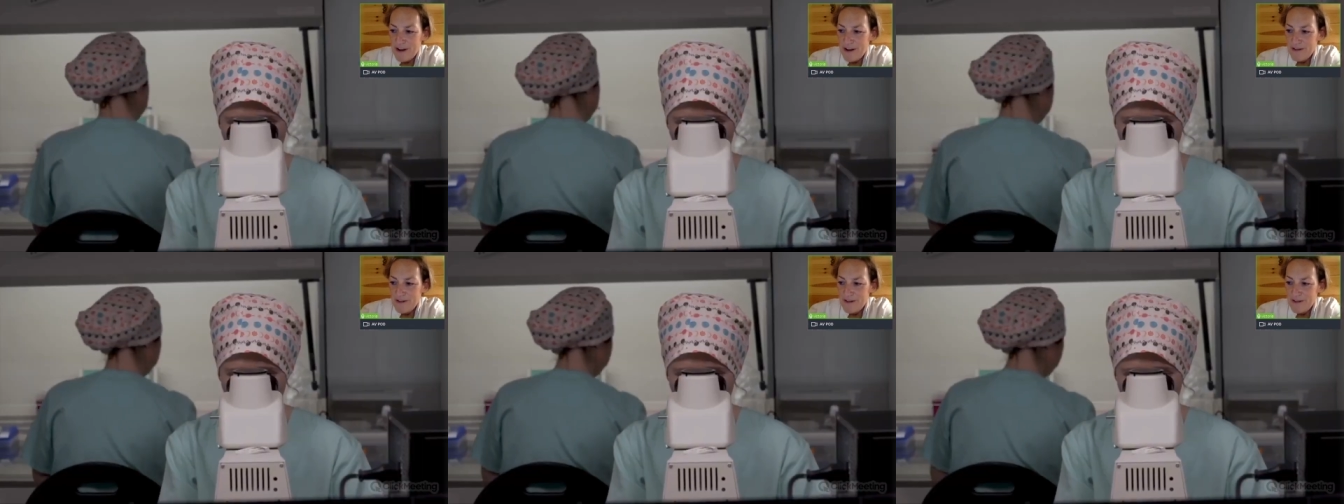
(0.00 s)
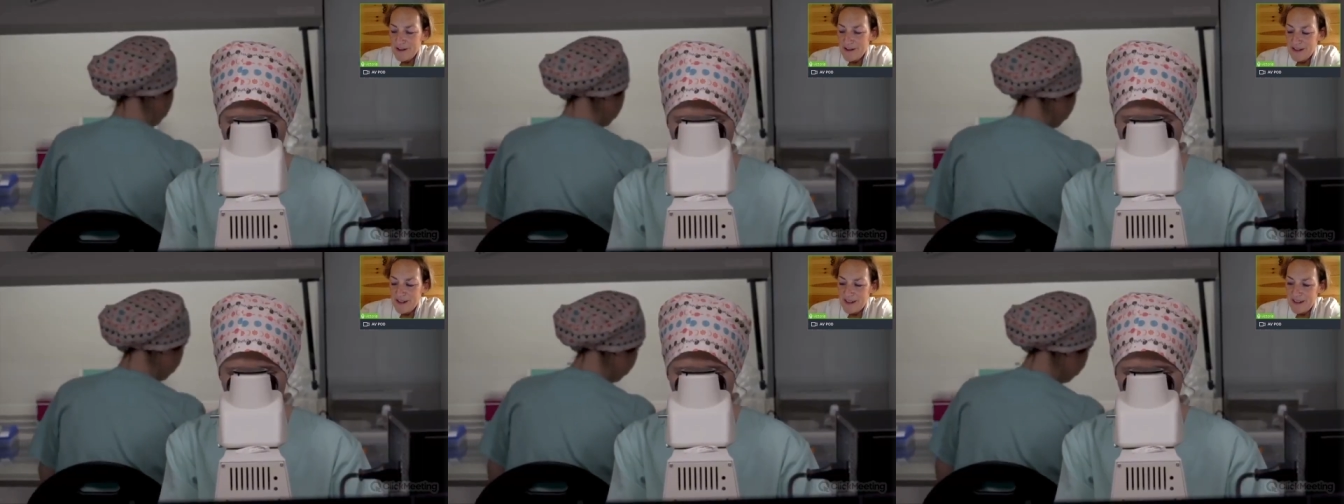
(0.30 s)

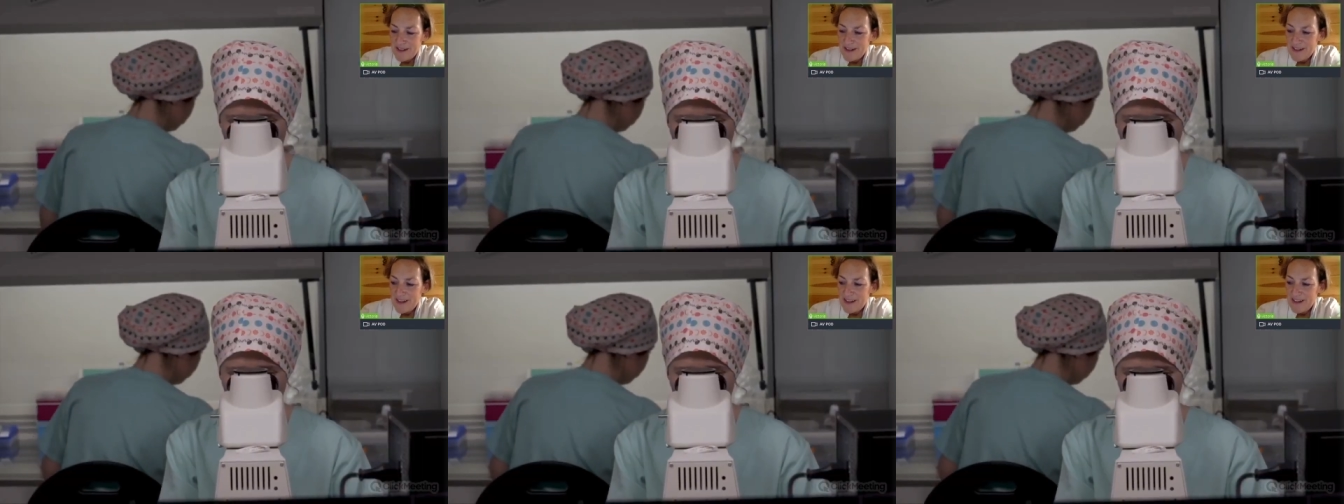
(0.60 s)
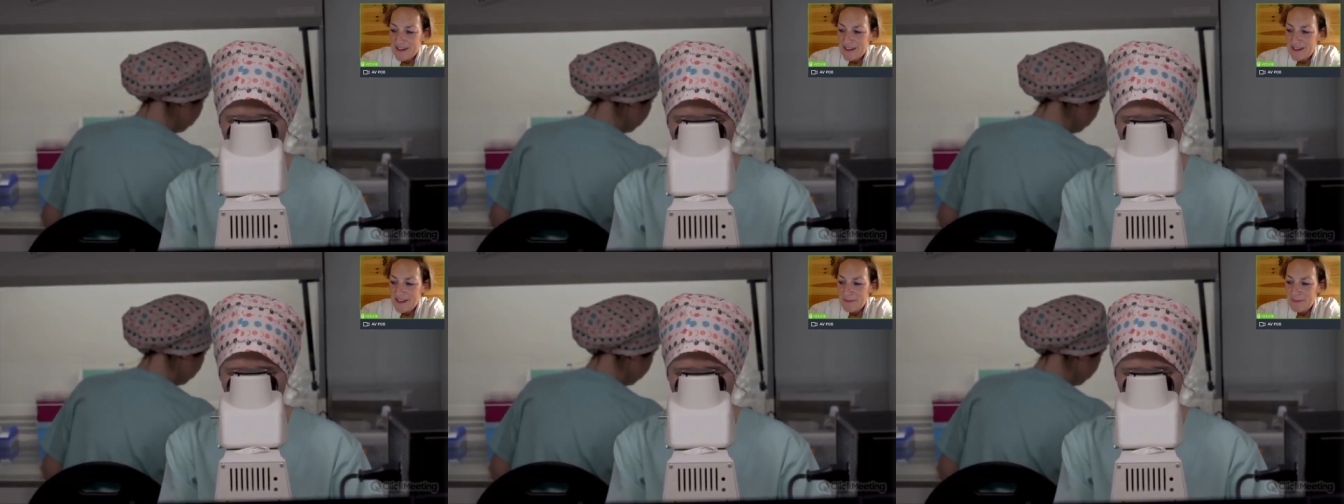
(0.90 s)
into,
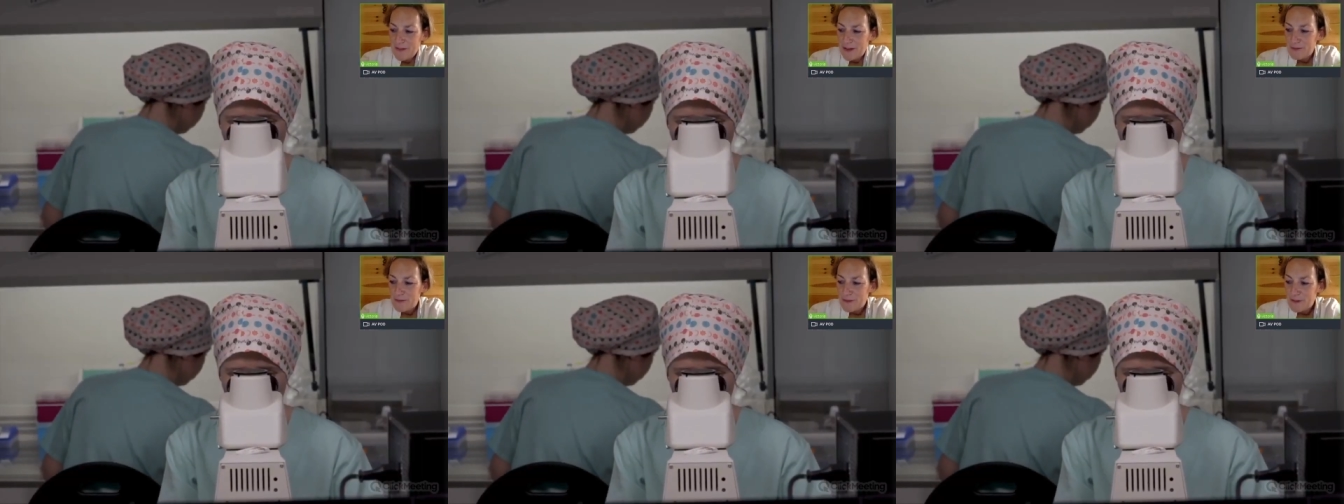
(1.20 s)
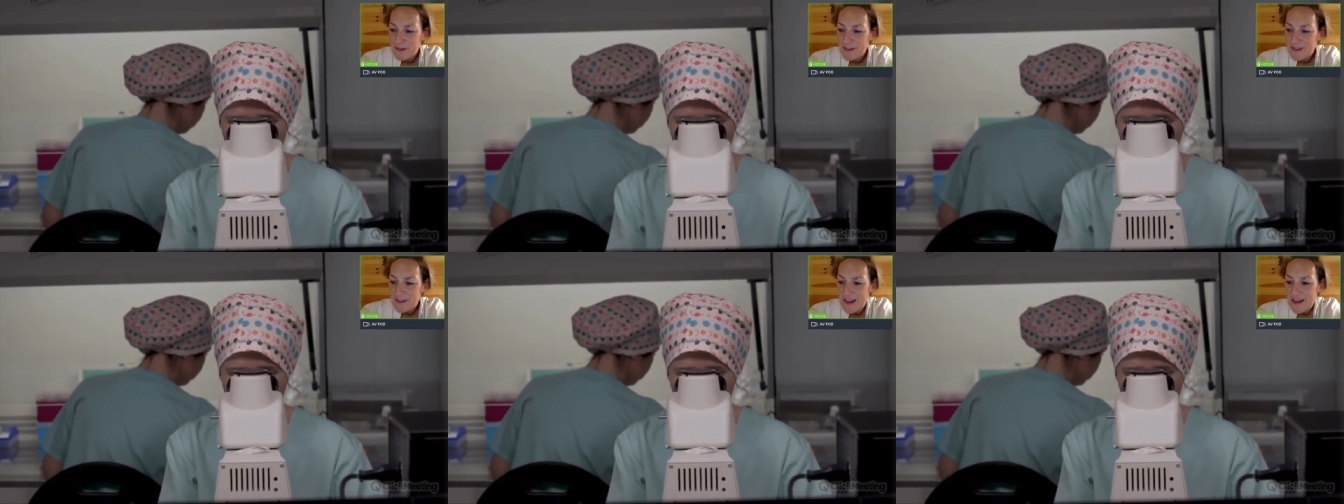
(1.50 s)
into
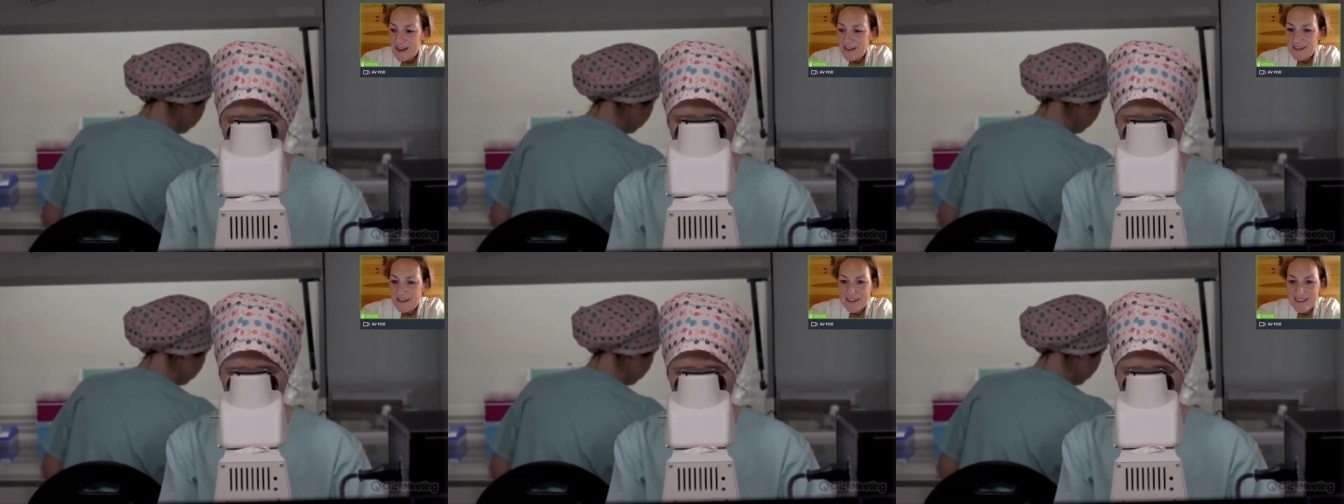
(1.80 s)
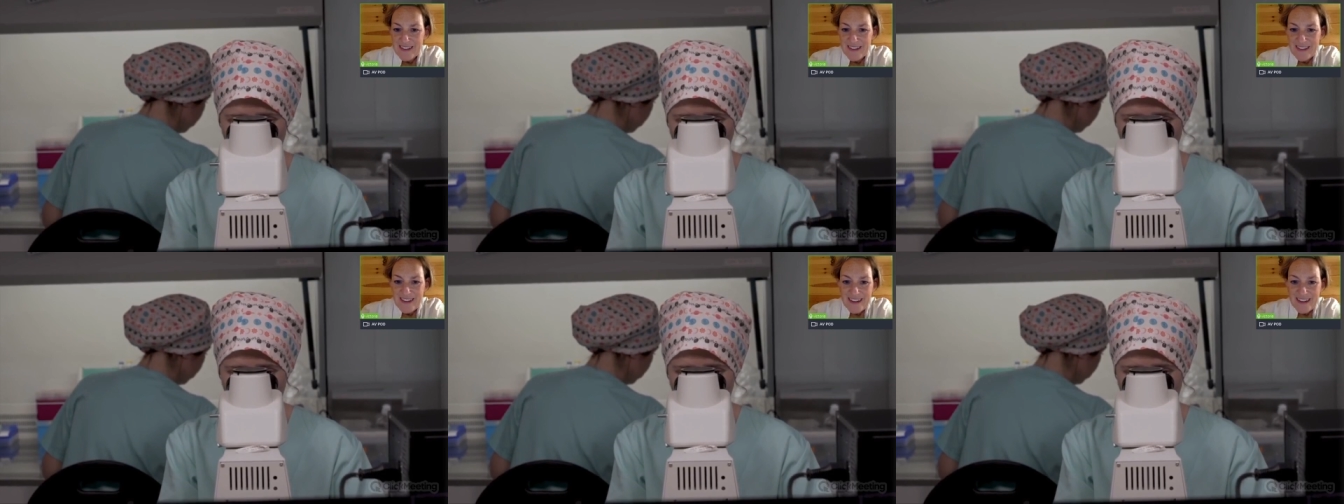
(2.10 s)
multiple cells.